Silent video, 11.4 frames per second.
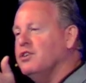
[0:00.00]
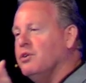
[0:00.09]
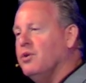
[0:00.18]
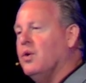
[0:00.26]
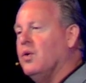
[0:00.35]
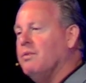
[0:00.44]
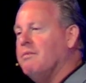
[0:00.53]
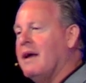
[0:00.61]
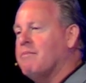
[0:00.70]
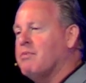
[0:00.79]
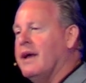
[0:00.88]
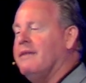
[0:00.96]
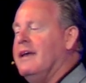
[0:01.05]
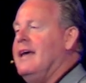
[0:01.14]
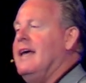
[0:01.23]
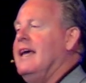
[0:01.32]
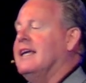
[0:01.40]
to hold my breath.
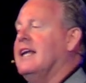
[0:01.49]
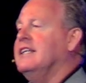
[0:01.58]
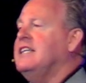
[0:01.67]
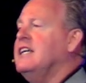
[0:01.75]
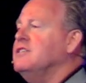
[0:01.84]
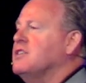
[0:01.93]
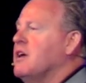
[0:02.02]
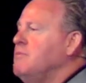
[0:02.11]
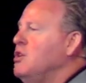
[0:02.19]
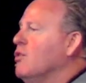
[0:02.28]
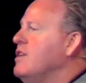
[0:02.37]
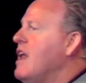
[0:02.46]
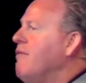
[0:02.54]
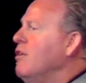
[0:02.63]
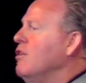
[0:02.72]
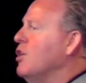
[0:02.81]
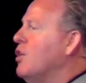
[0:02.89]
Can I tell you something? You'll
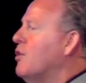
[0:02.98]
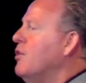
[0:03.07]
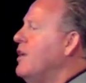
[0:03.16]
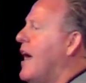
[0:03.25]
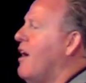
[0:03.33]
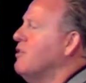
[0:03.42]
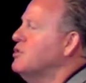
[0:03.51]
never learn how